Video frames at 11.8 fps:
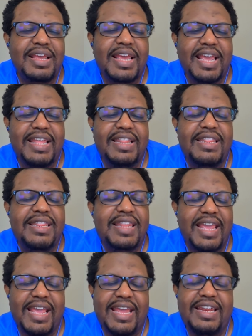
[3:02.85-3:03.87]
and
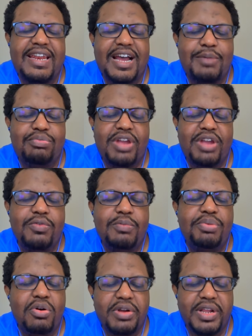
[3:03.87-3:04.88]
they had an outbreak
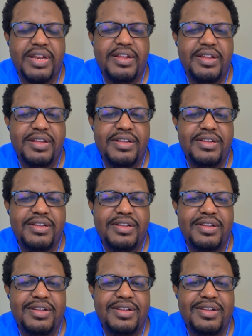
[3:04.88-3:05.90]
reported
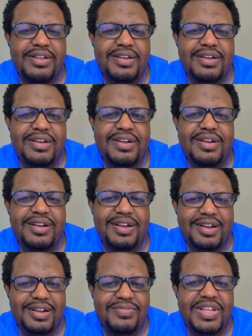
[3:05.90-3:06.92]

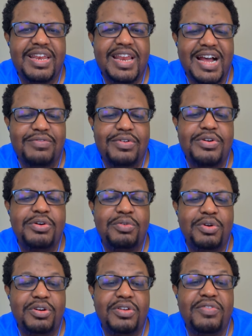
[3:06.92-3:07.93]
of the novel
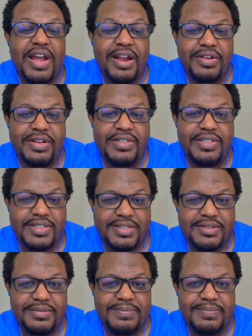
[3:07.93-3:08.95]
coronavirus.
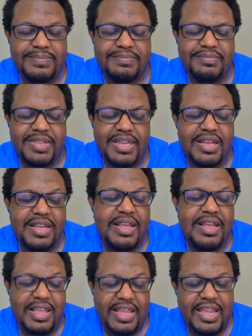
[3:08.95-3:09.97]

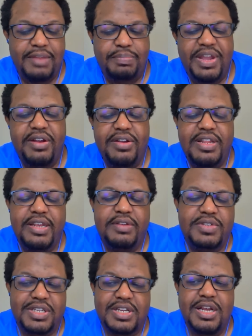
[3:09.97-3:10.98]
And apparently it
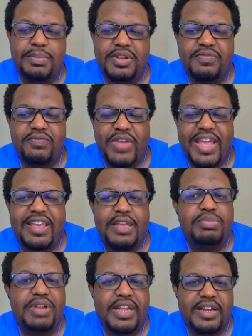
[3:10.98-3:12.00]
was a couple of Viking
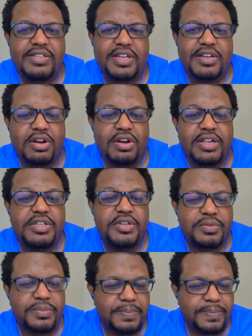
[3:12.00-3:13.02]
players that caught it
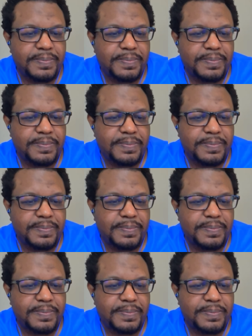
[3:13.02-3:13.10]
too.